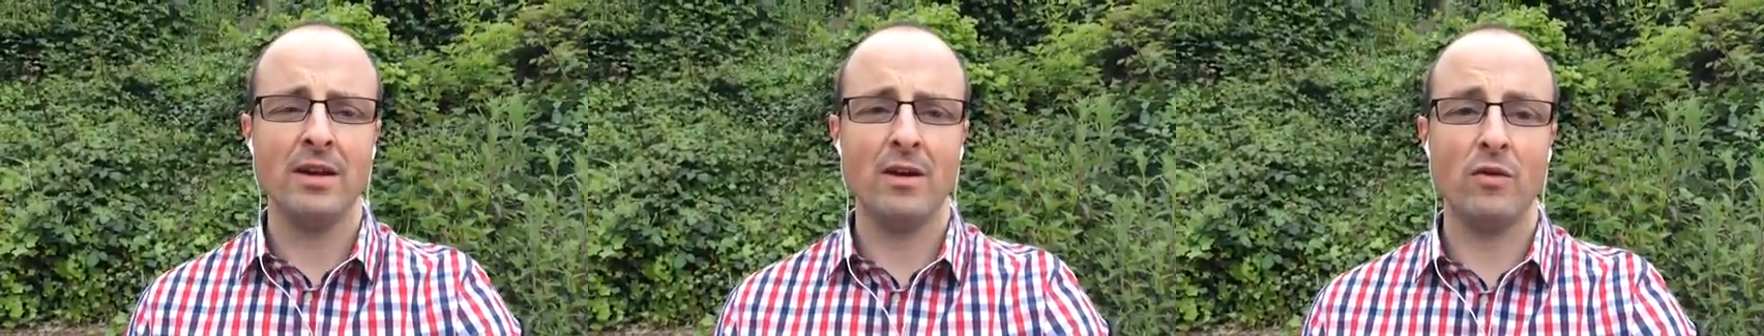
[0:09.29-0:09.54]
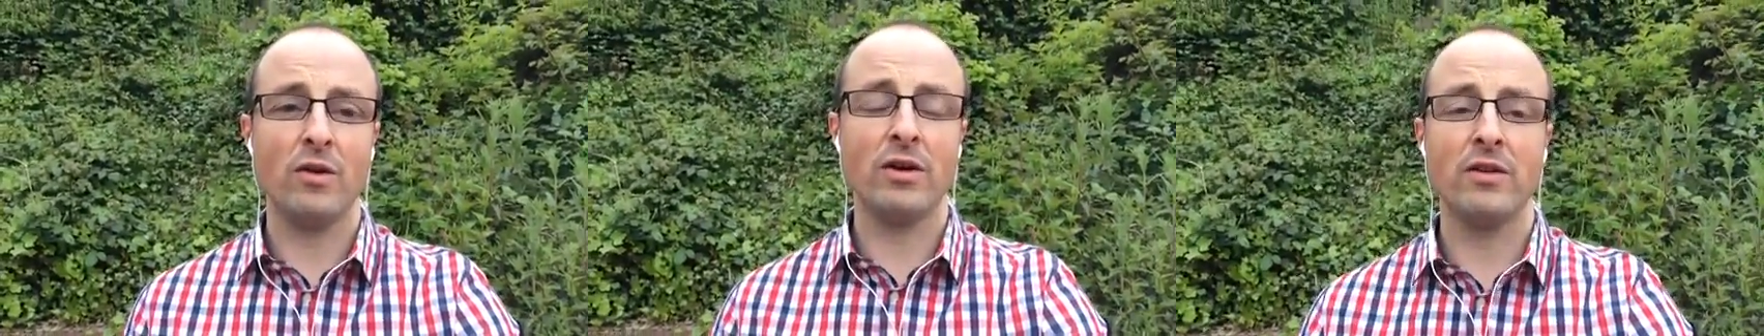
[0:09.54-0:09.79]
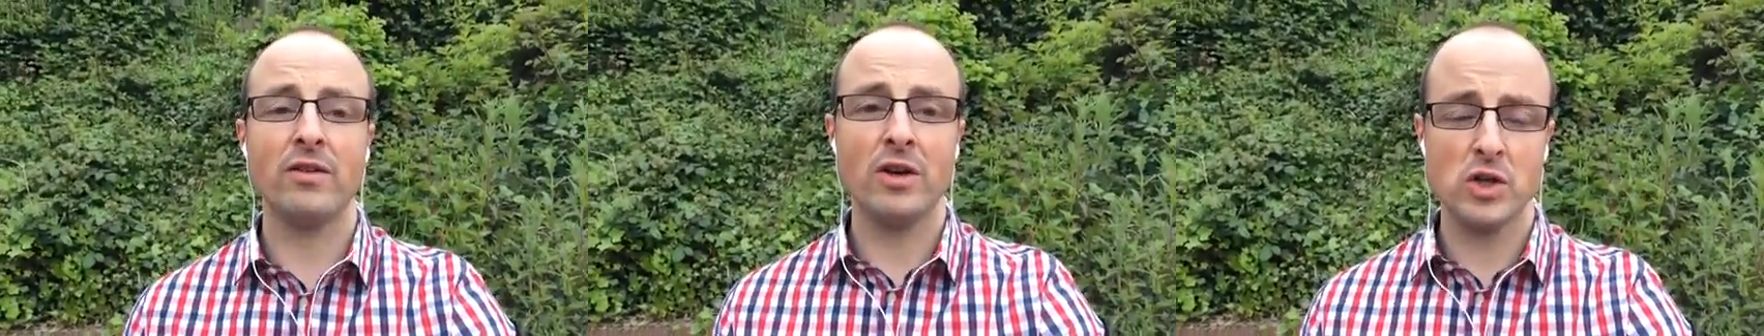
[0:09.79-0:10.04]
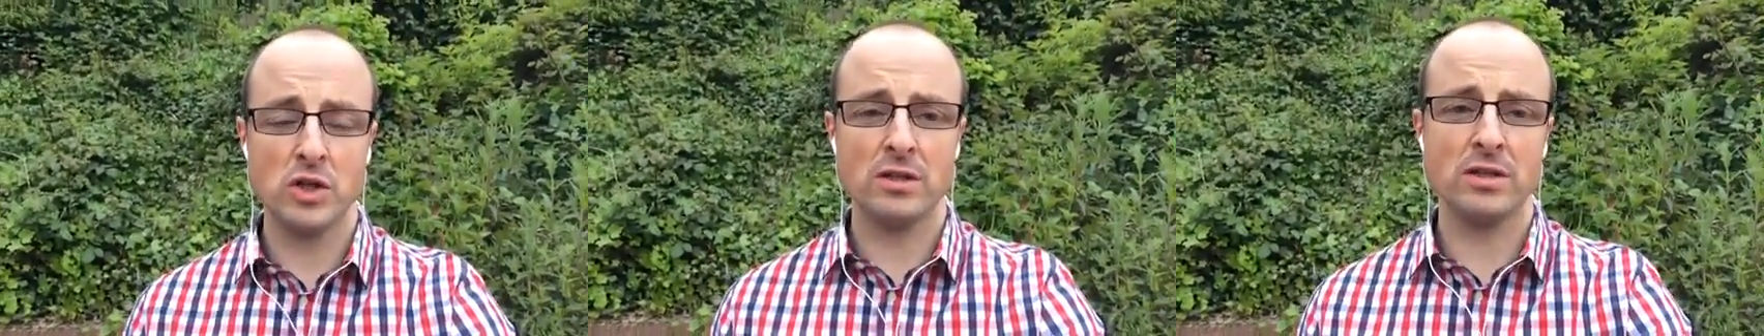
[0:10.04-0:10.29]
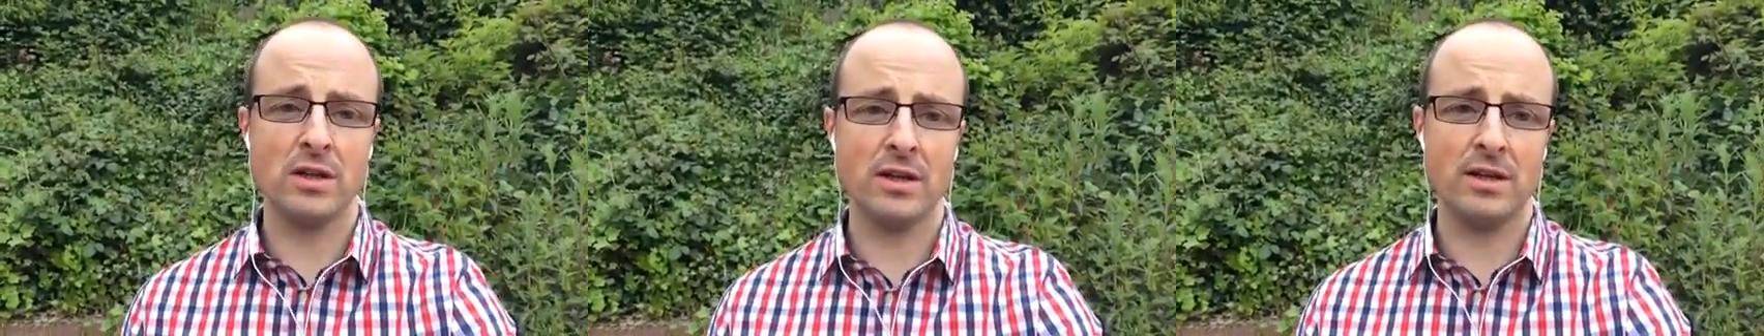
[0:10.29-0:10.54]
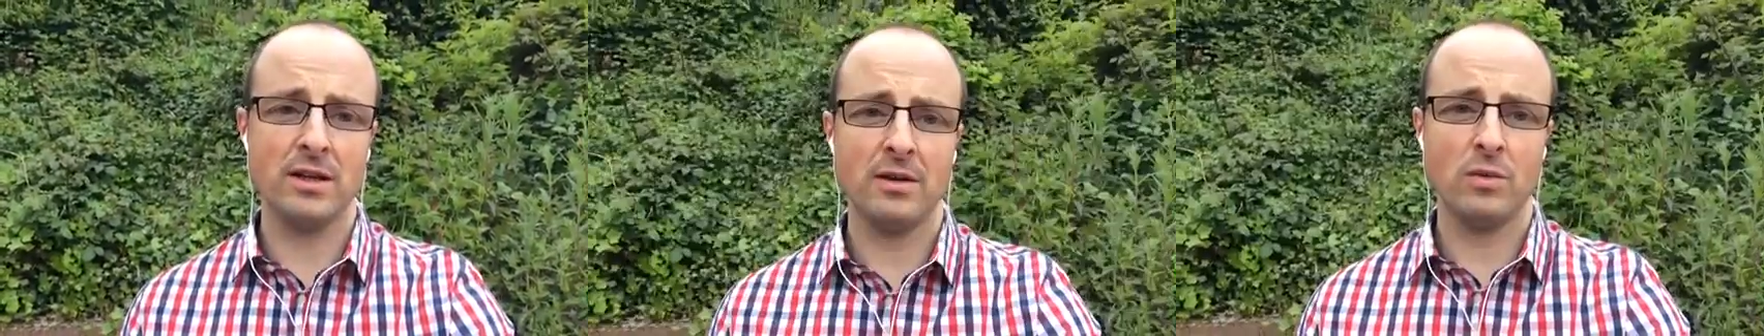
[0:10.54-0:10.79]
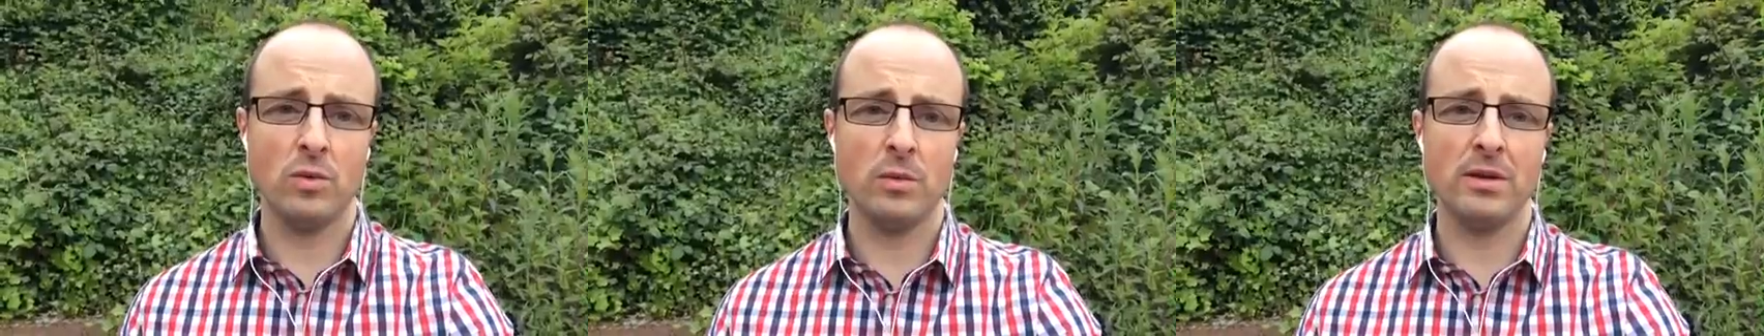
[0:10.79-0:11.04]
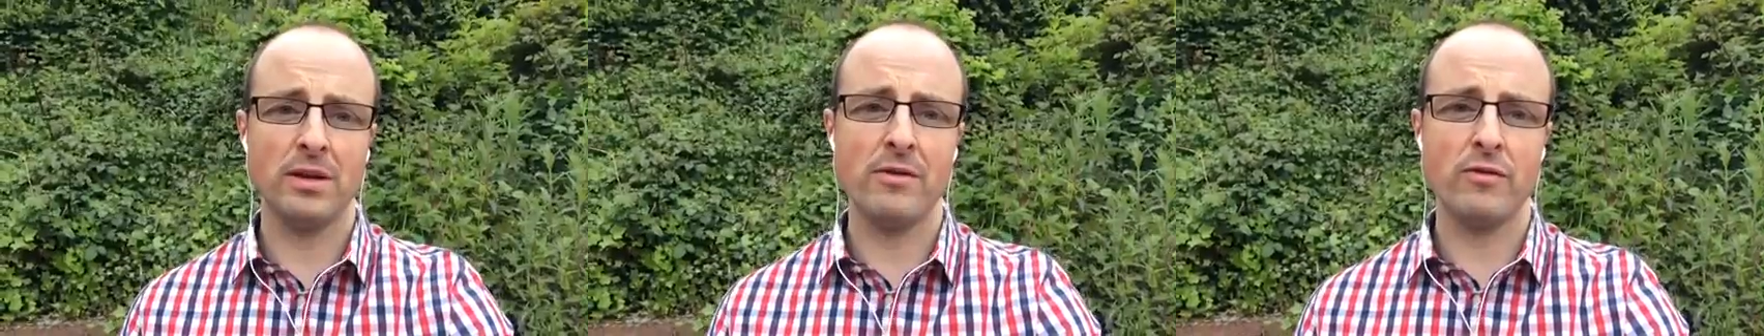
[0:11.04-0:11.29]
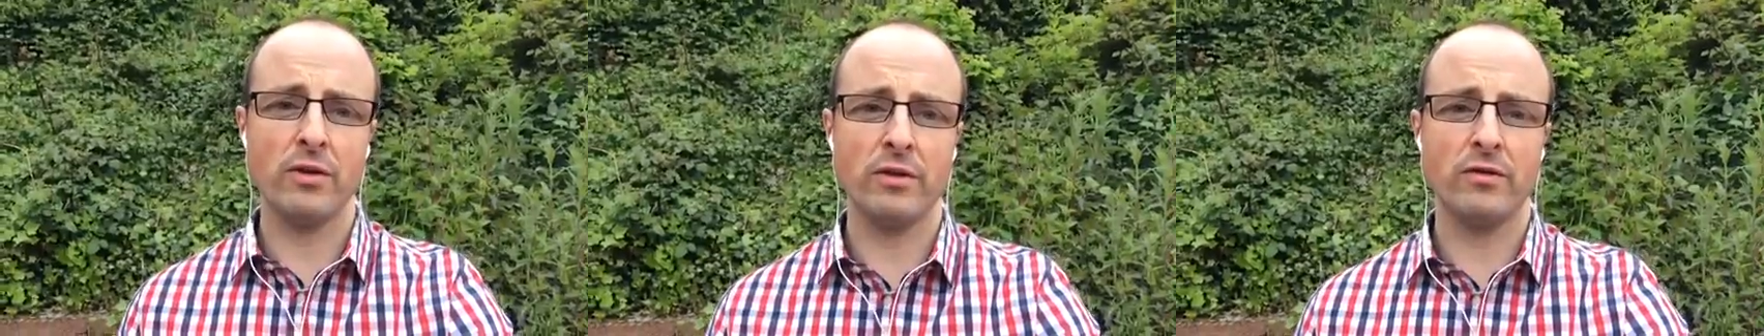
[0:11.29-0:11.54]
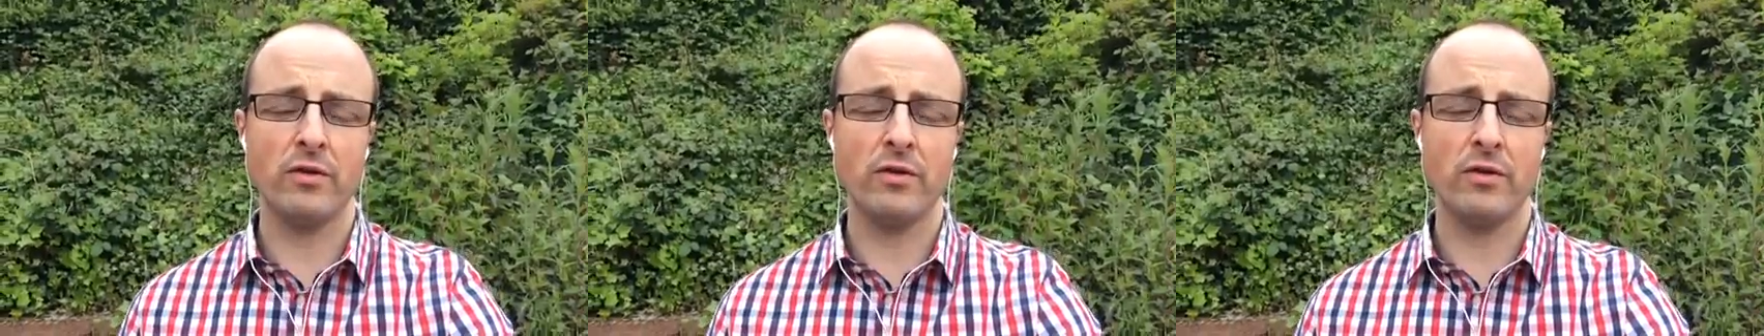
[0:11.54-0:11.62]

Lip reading: of what our session is like when we deliver it